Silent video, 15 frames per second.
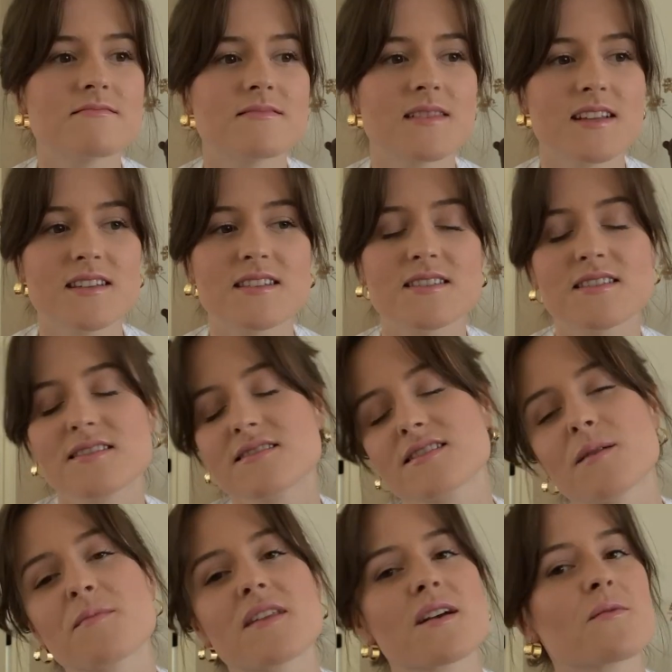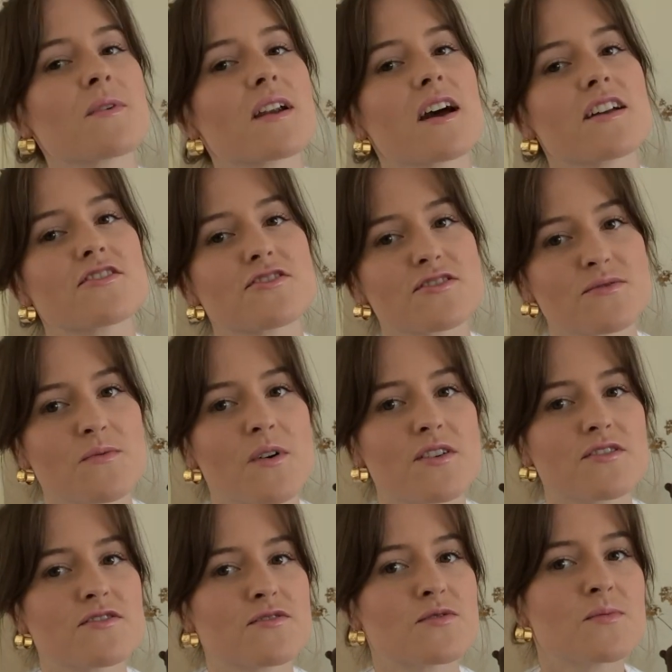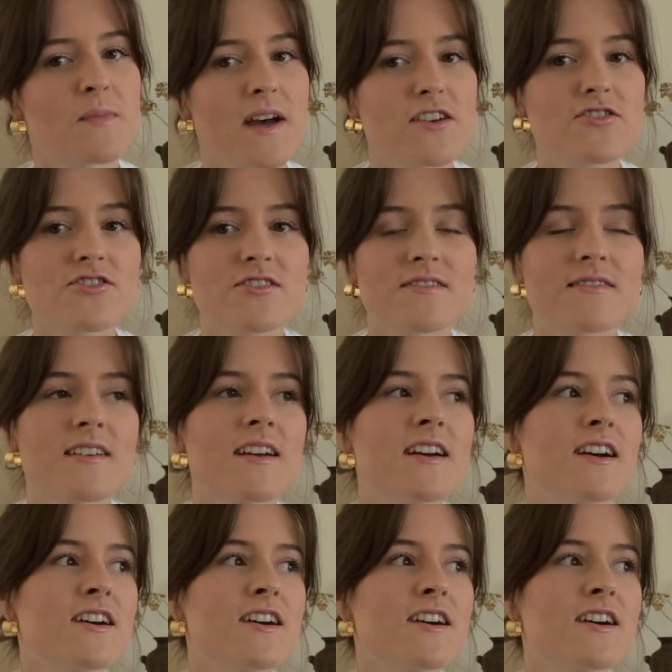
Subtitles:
That's something what I just want to mention.